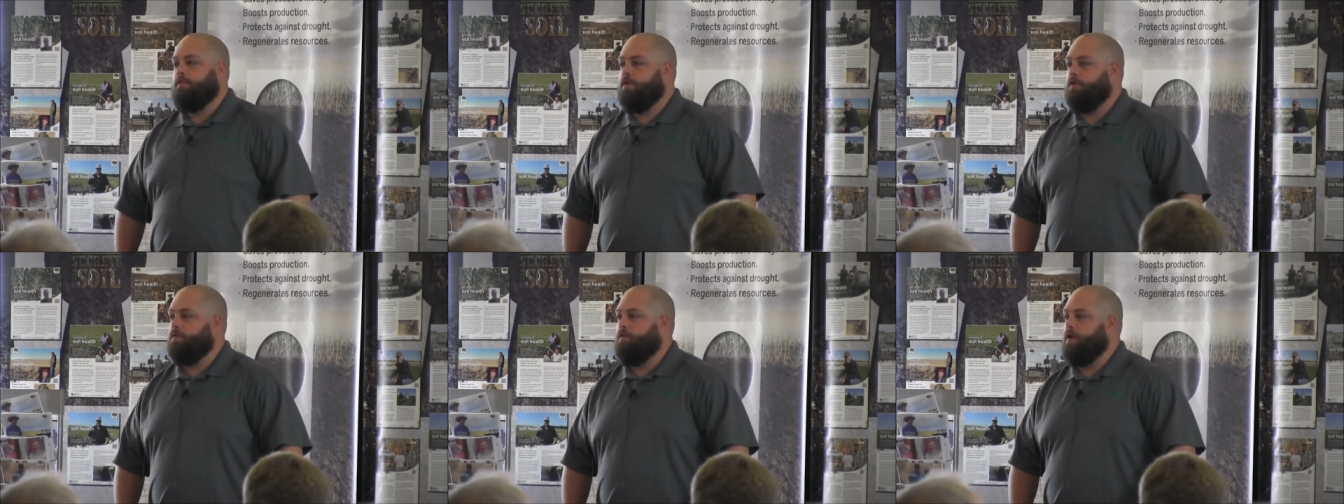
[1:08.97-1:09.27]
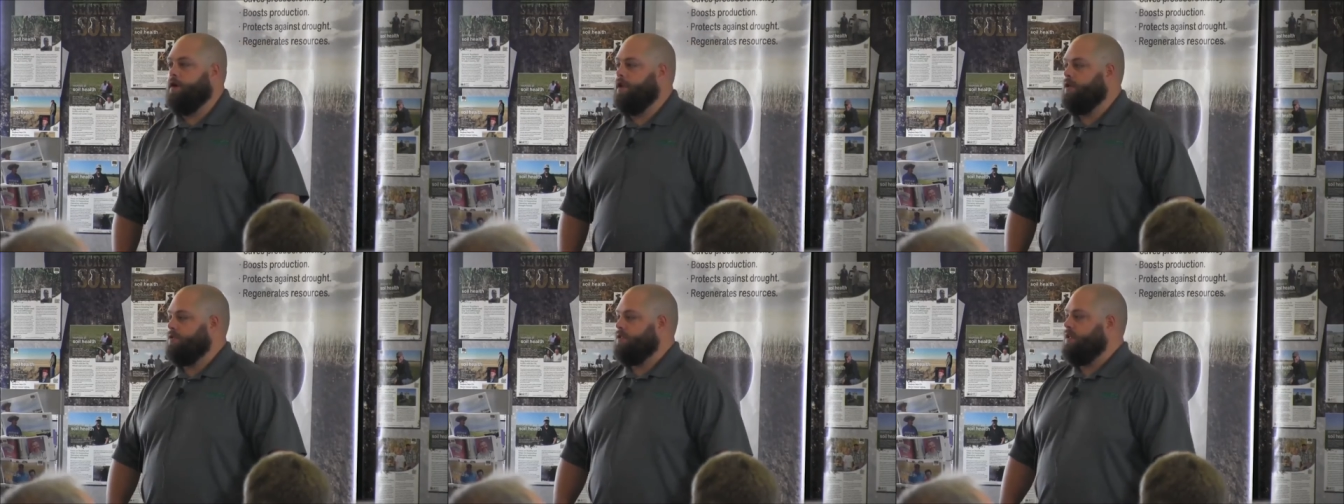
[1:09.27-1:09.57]
feel
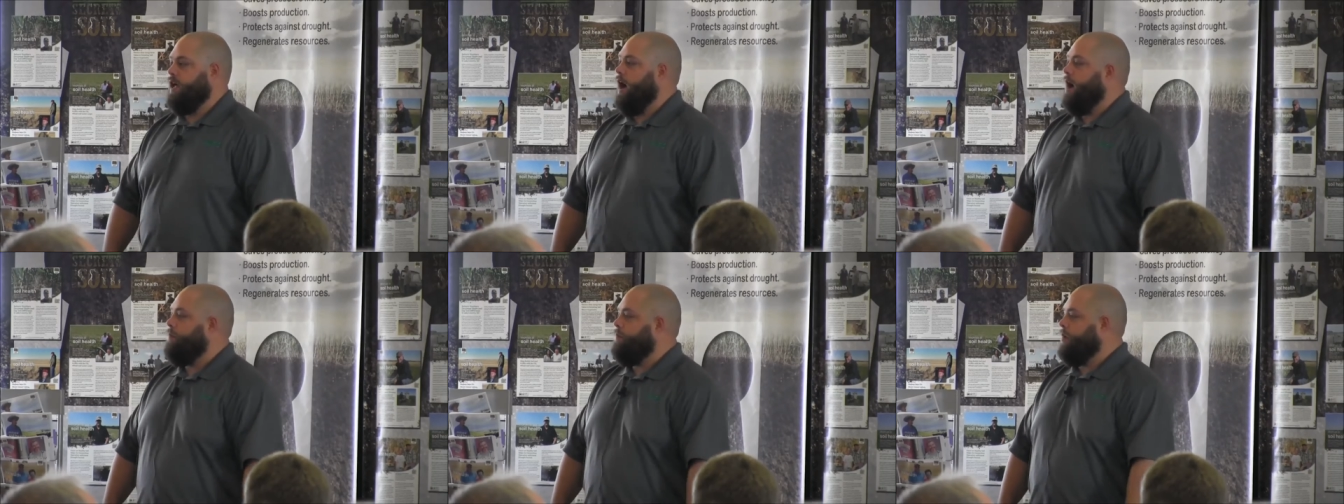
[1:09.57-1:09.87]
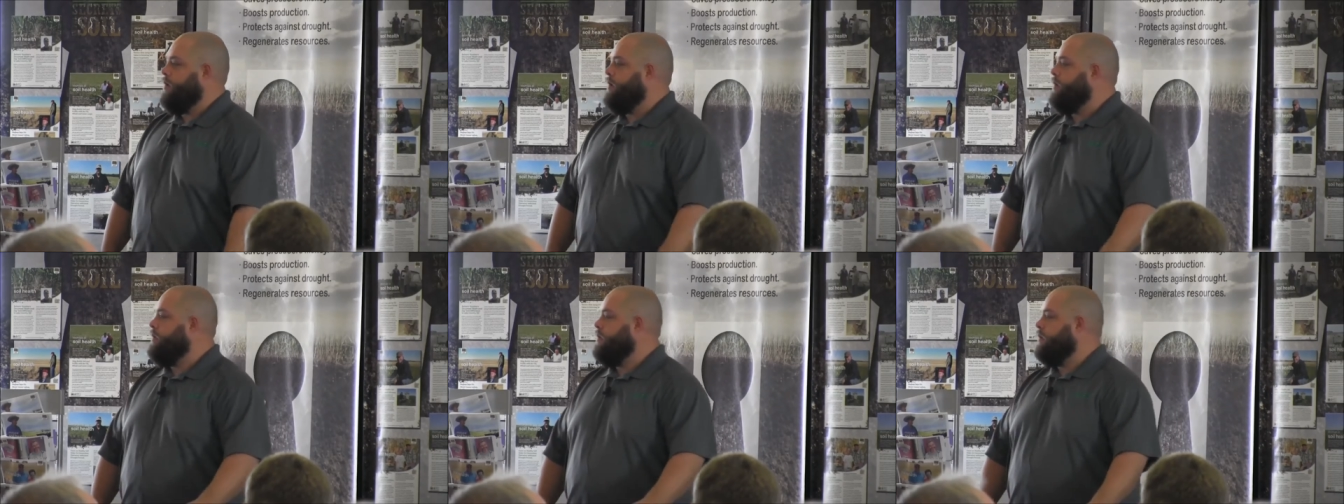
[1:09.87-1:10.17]
free to
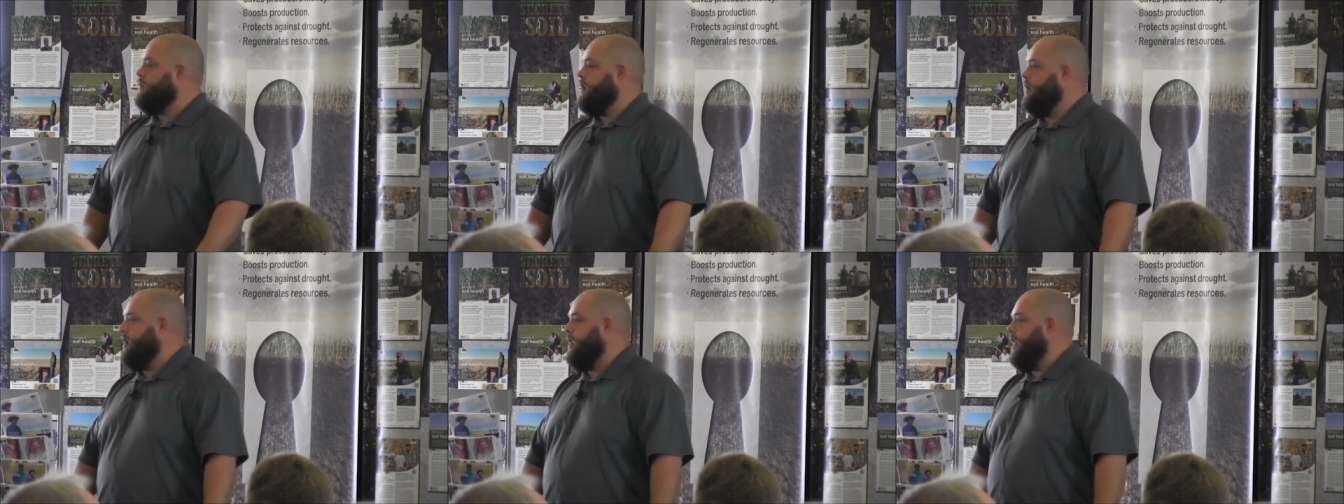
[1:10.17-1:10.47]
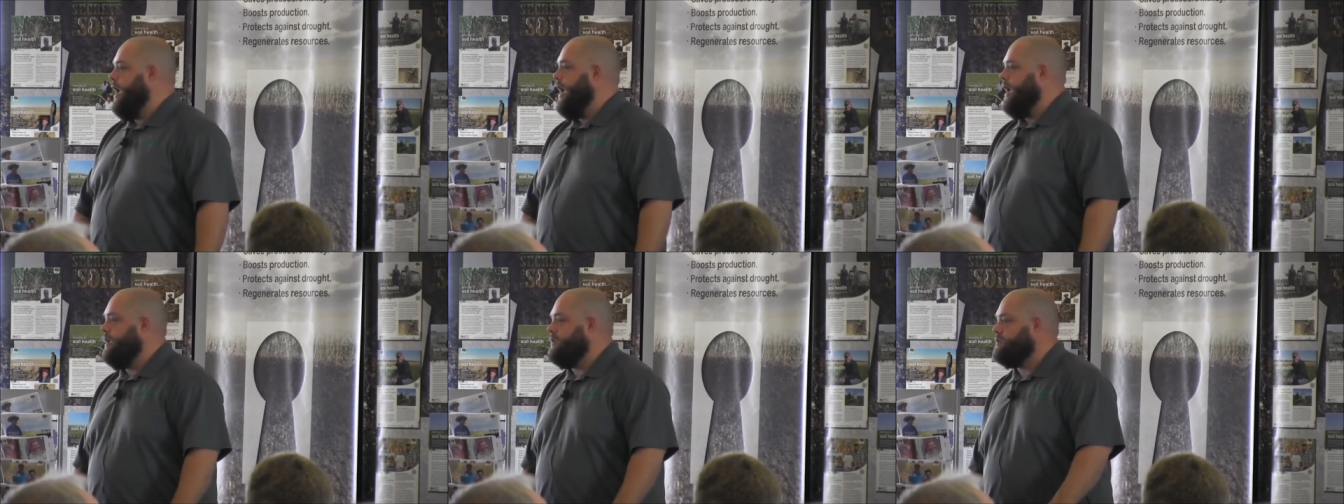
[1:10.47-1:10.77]
stop me
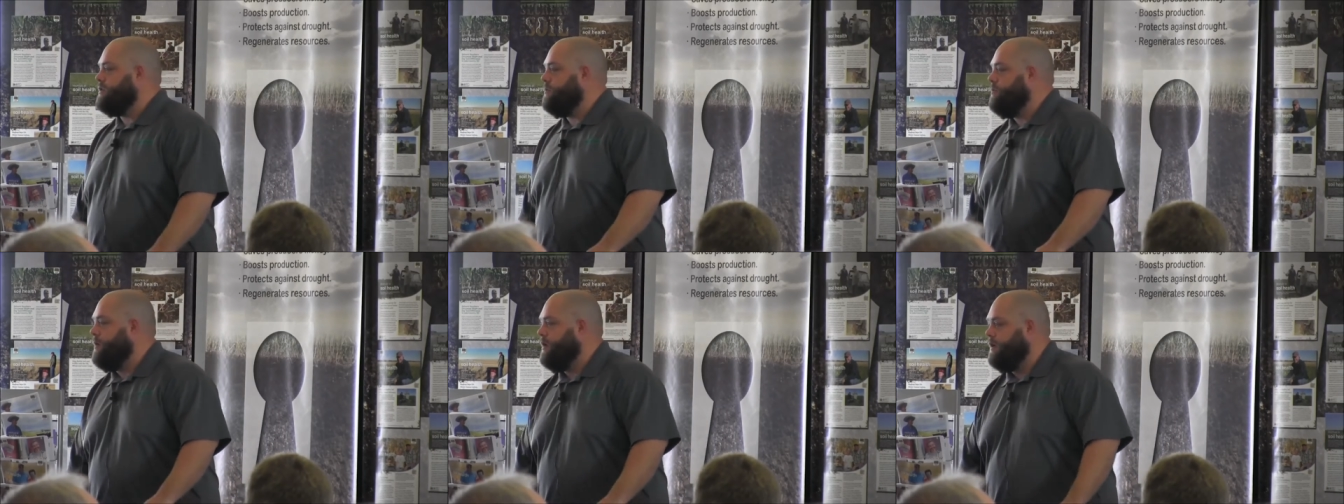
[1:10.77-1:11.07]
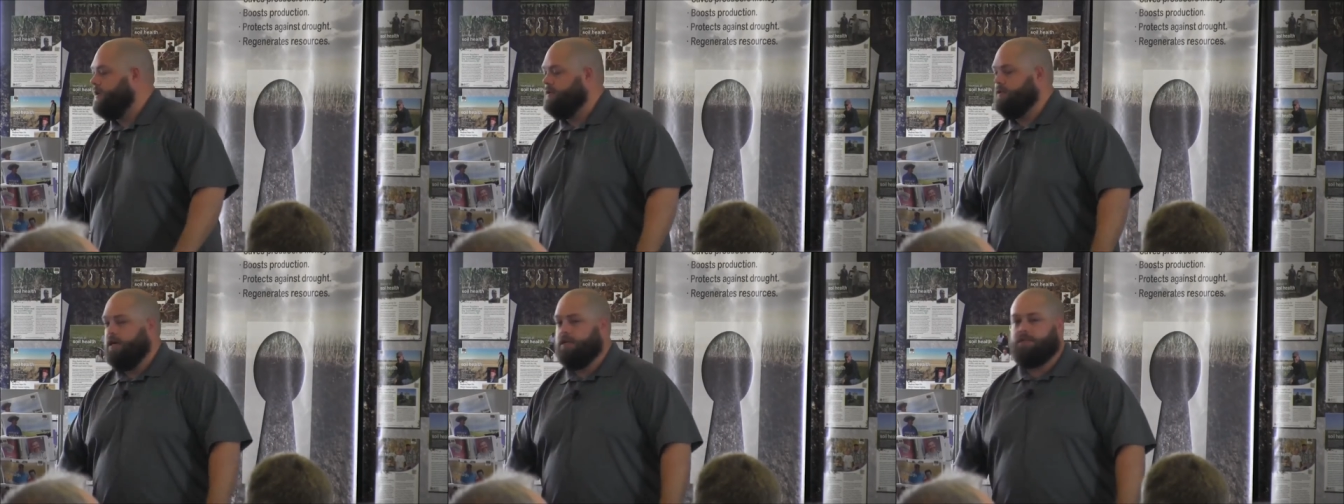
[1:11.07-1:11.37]
and ask,
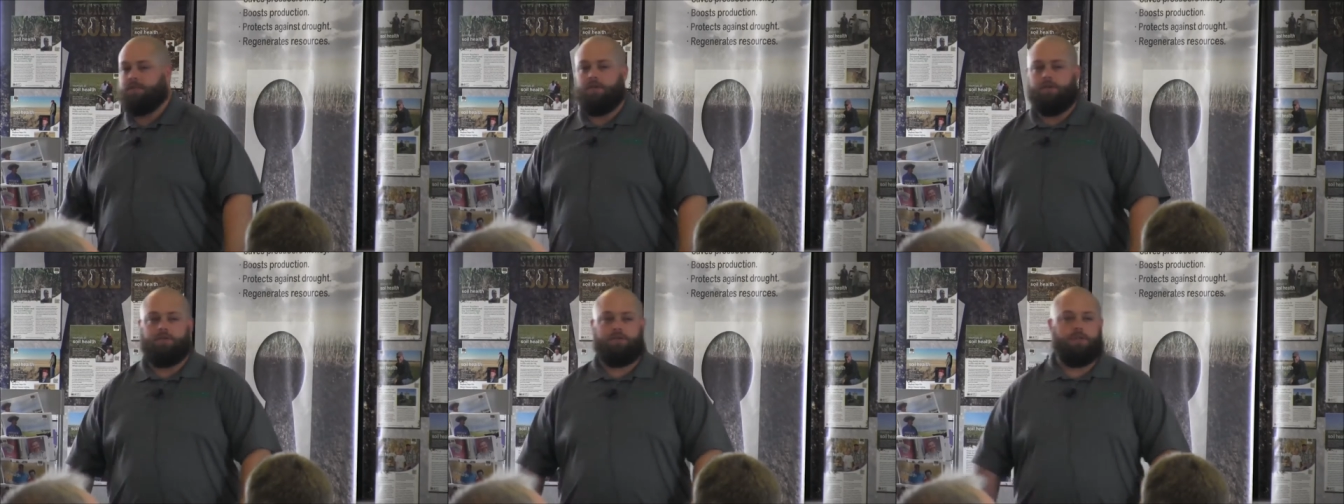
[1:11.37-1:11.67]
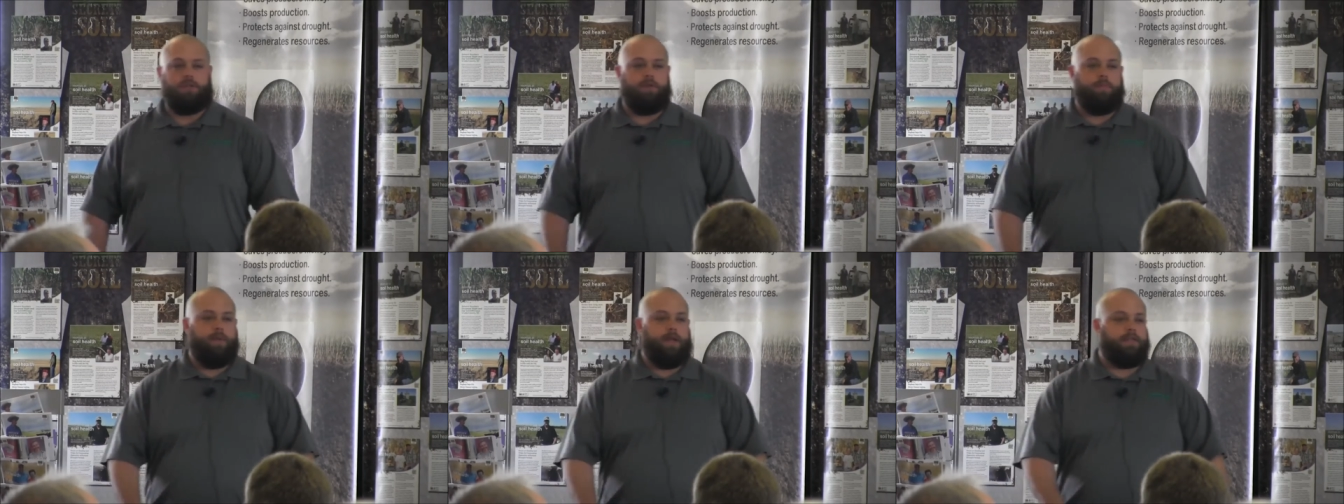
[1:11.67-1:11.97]
because that's
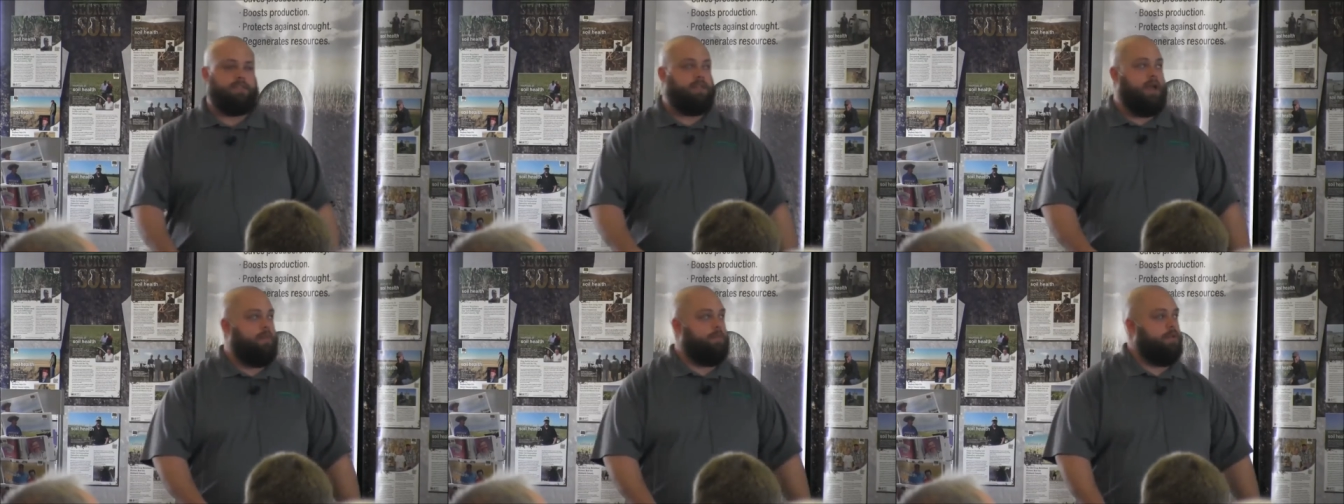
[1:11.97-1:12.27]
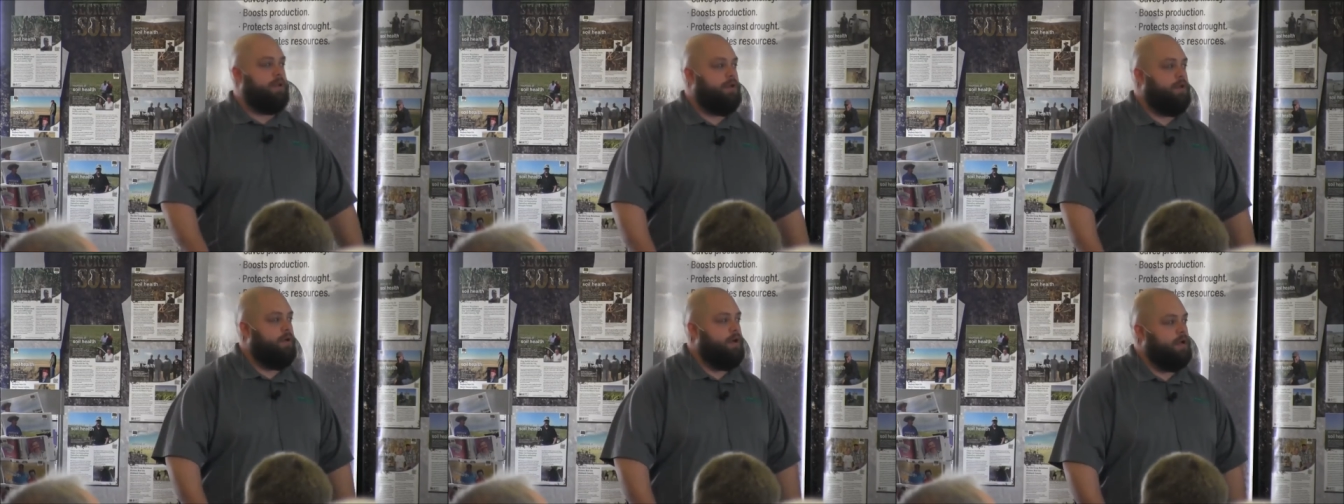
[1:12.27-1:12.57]
usually the best
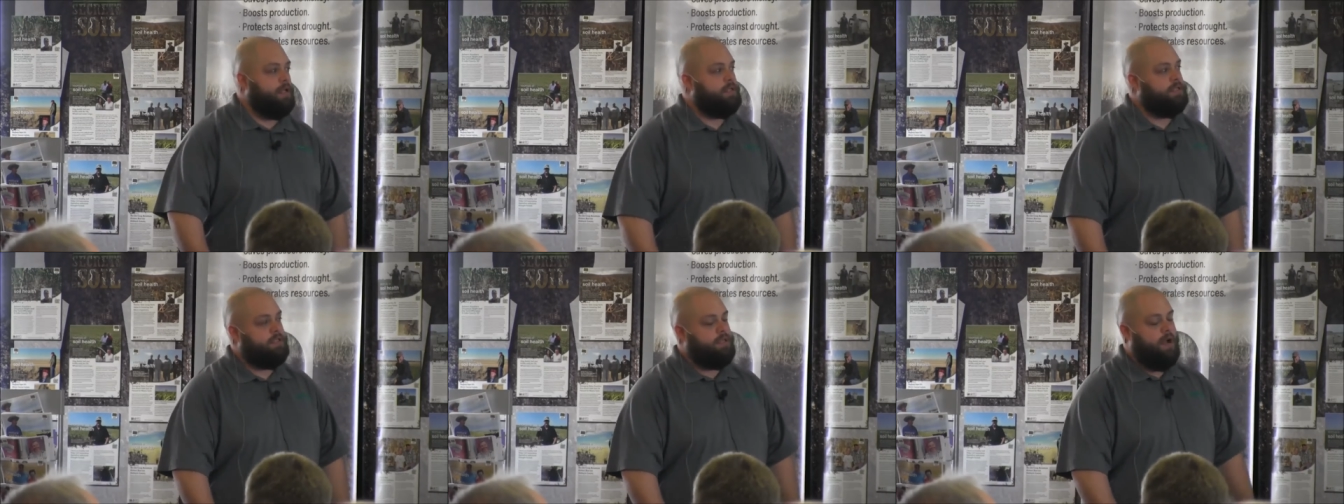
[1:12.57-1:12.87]
time to do it.